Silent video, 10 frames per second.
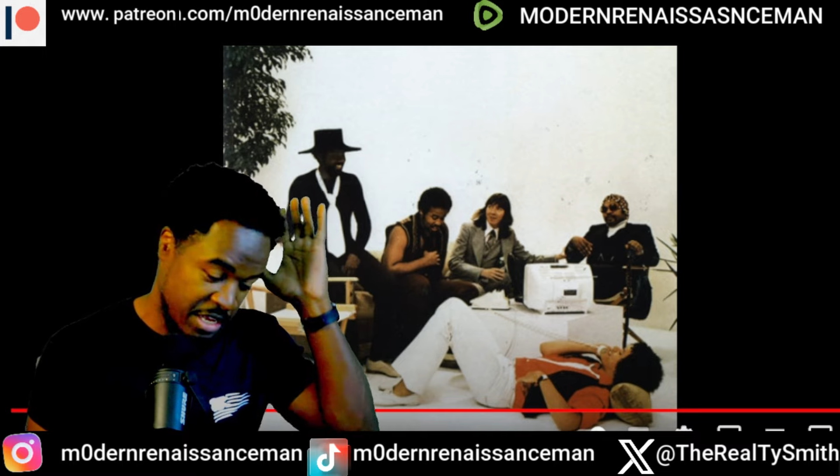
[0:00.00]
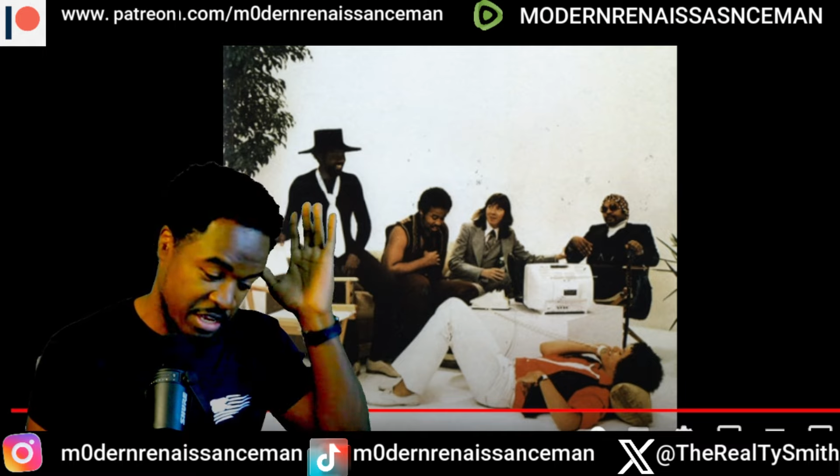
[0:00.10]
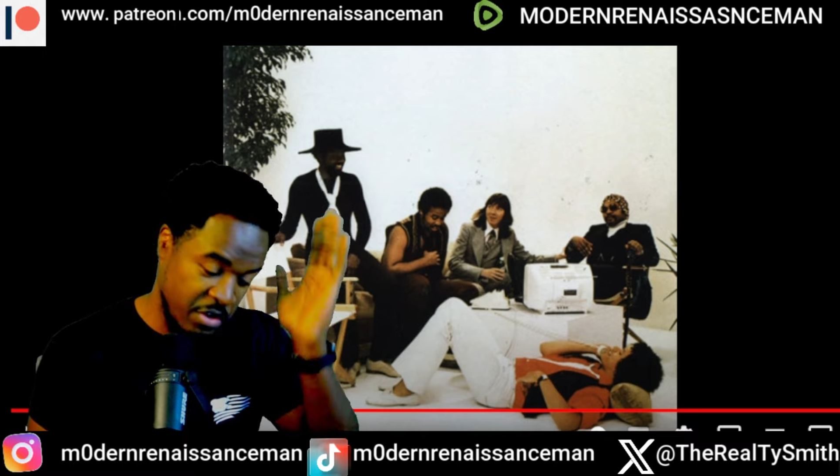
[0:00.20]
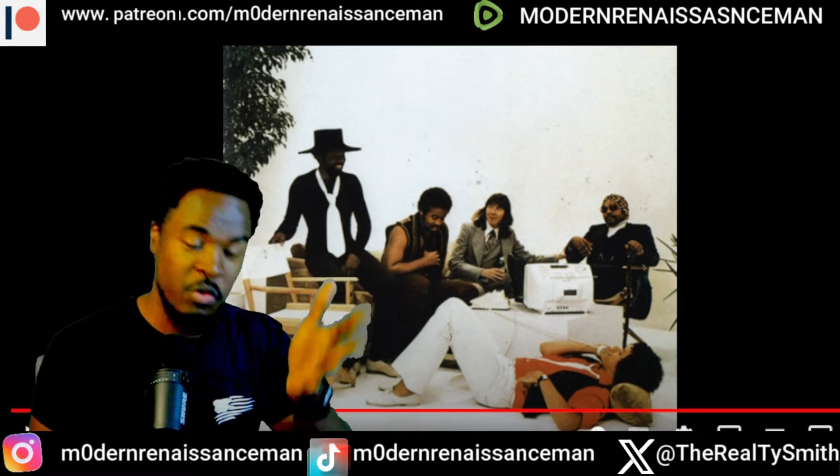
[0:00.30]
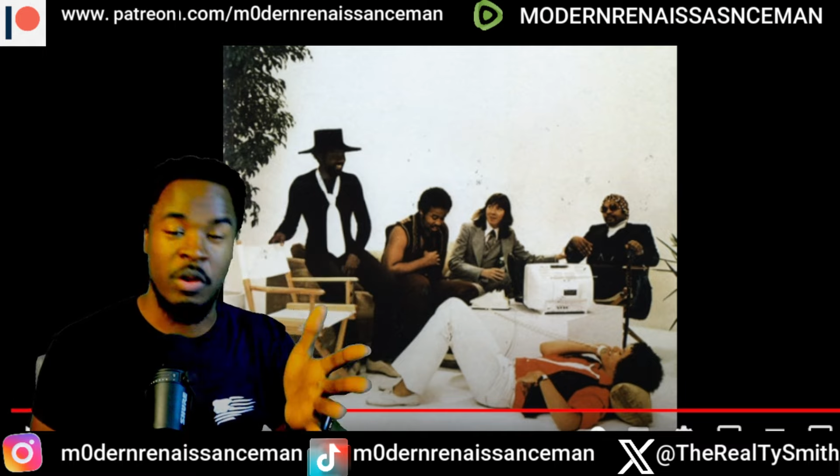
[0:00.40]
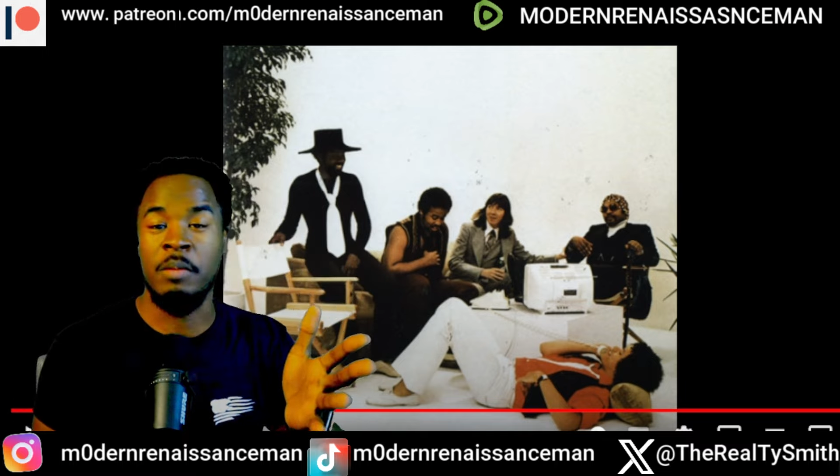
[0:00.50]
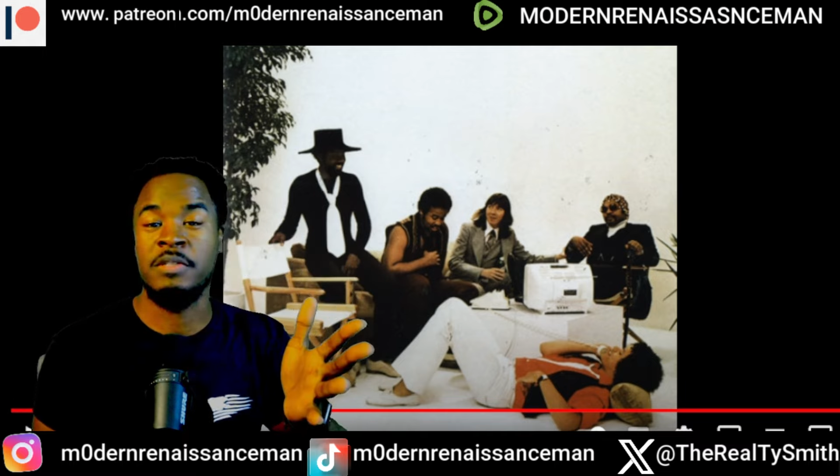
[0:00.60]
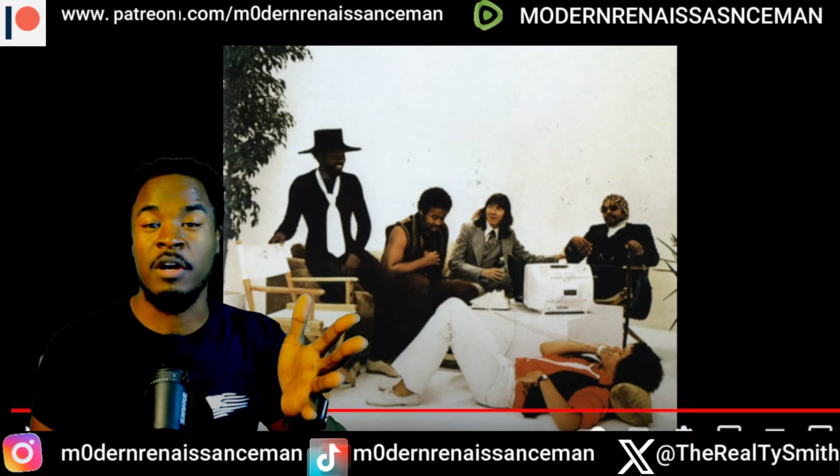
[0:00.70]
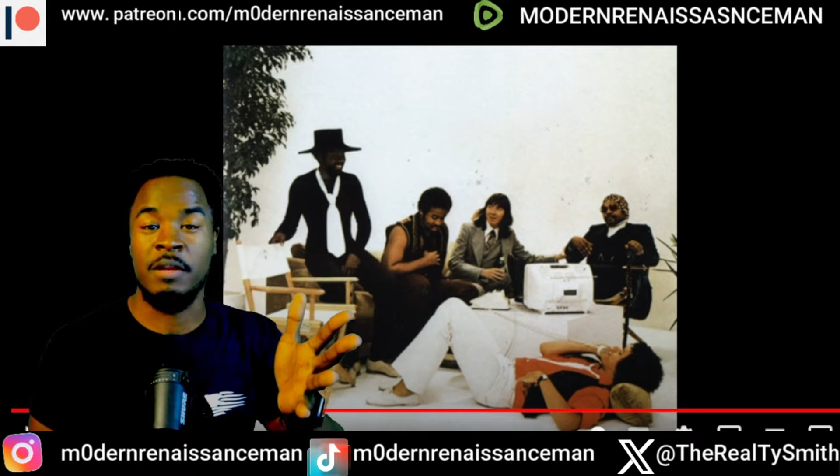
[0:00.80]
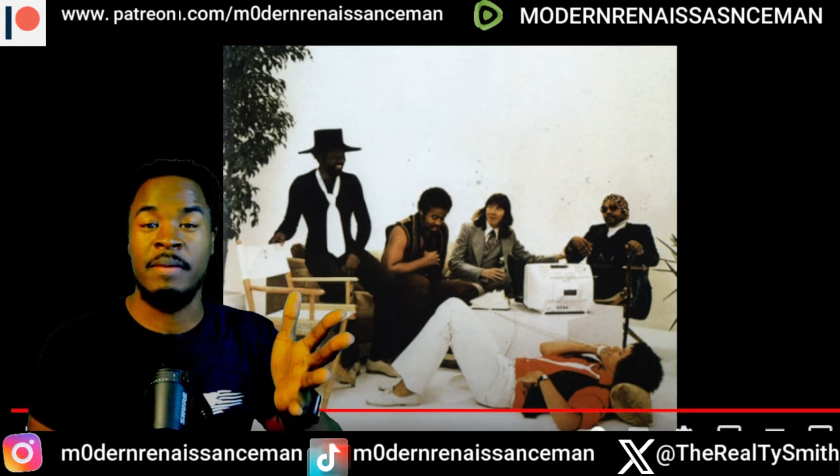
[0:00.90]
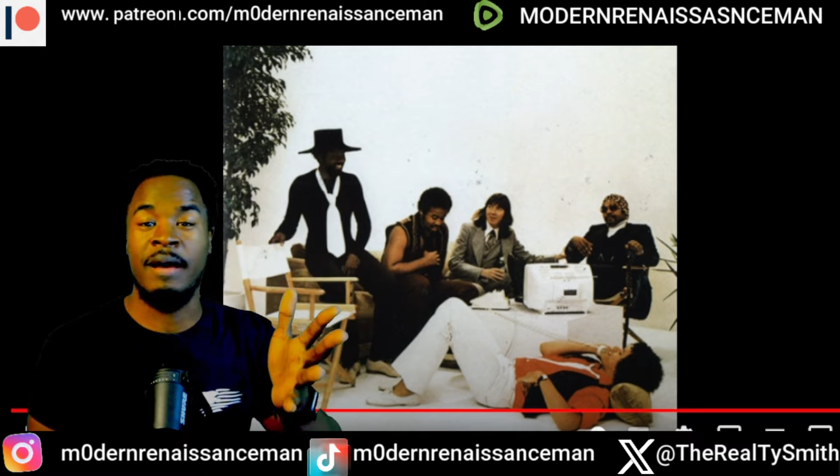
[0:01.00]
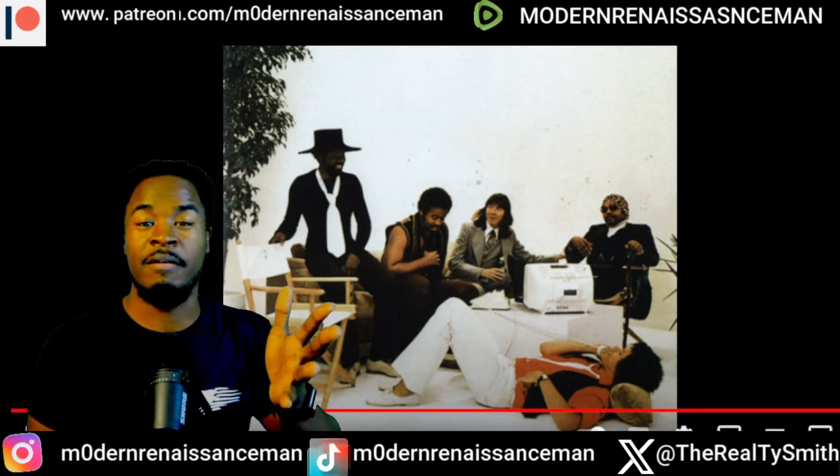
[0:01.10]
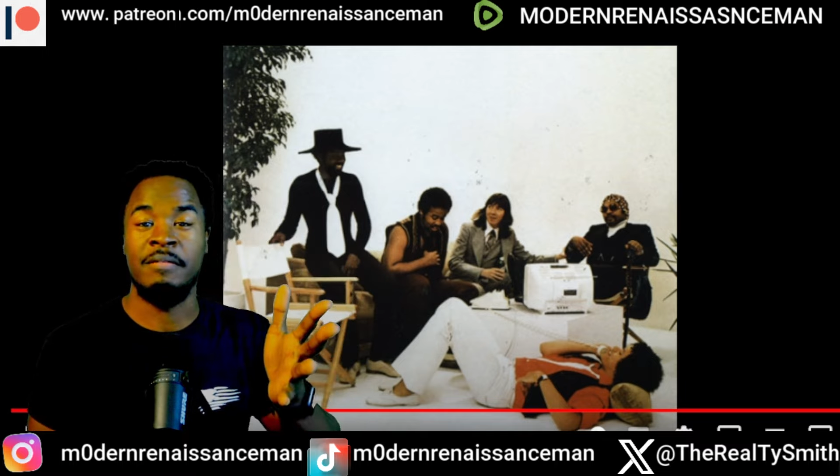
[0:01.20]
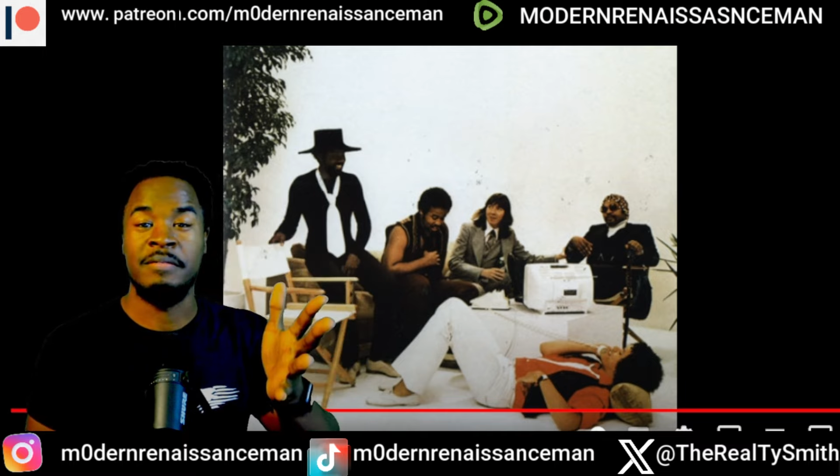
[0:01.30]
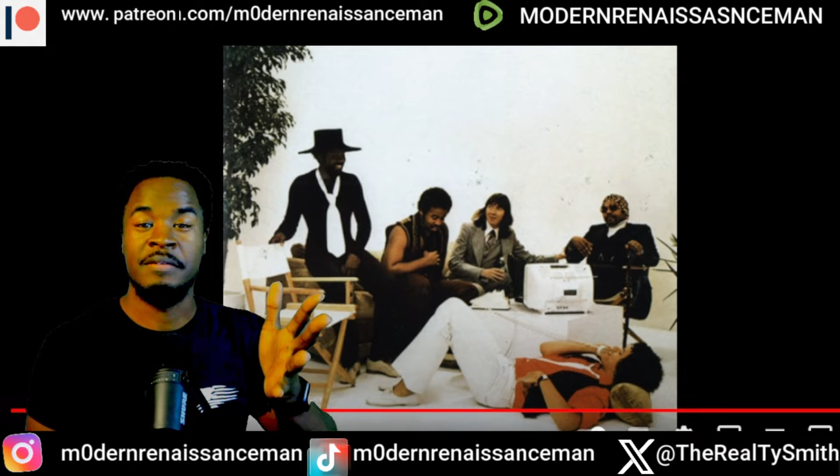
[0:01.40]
you know what I'm talking about.